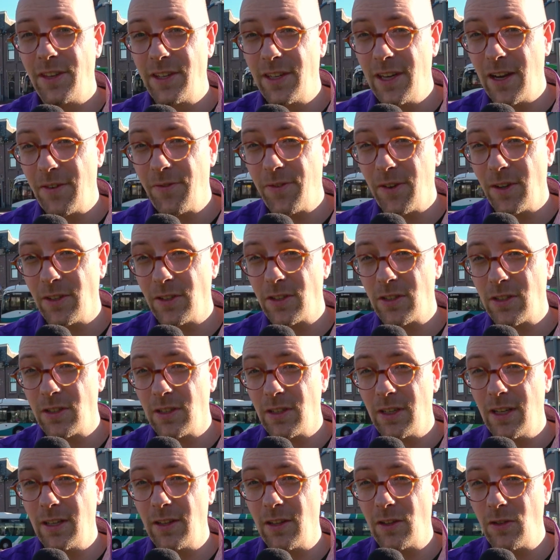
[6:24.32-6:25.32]
The
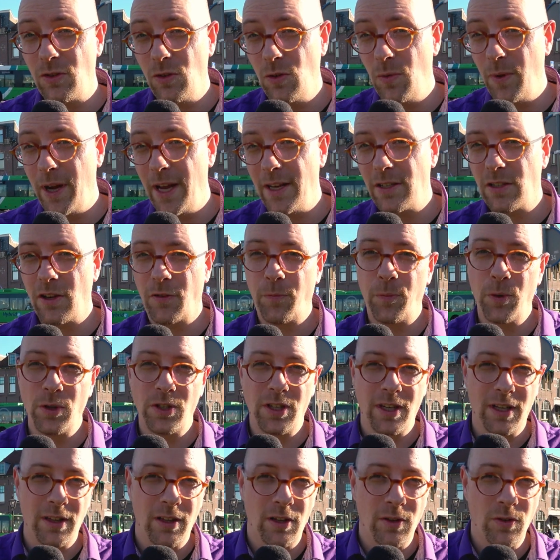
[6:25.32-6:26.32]
difference in the two ways of
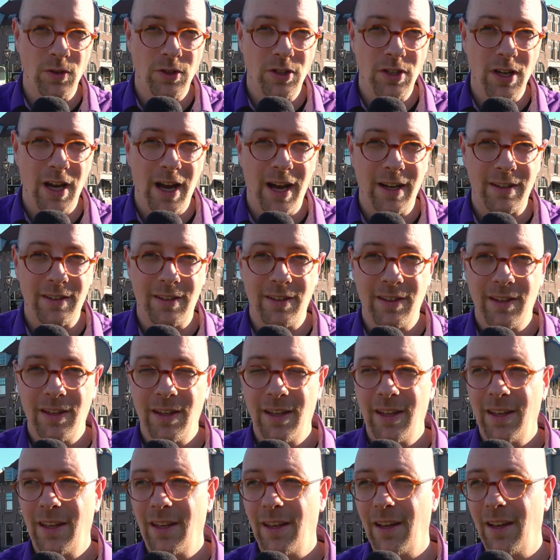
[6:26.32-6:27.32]
pushing in the new shot
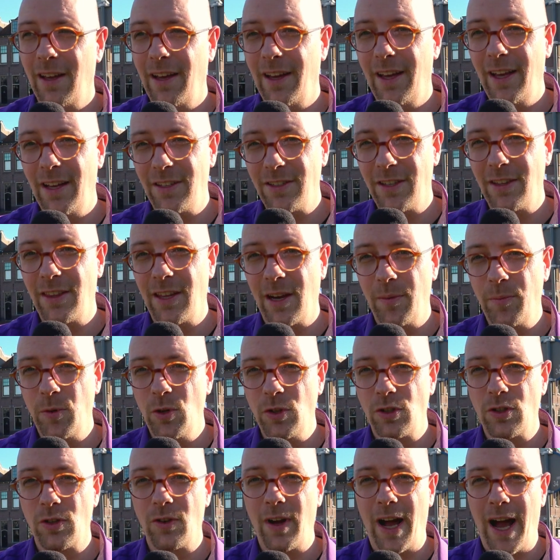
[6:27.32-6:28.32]
is in their
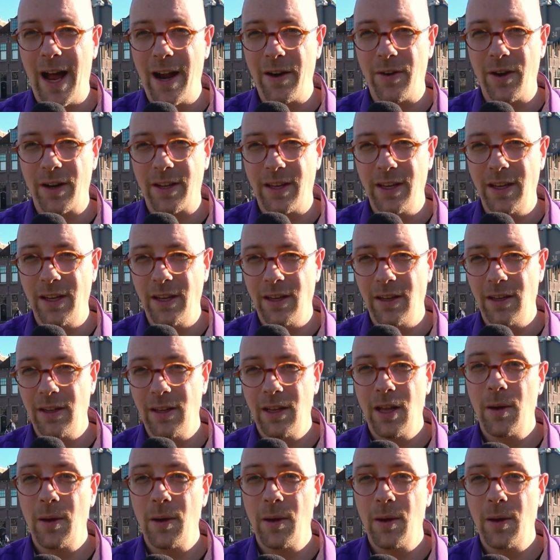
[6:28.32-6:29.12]
mutual hierarchy.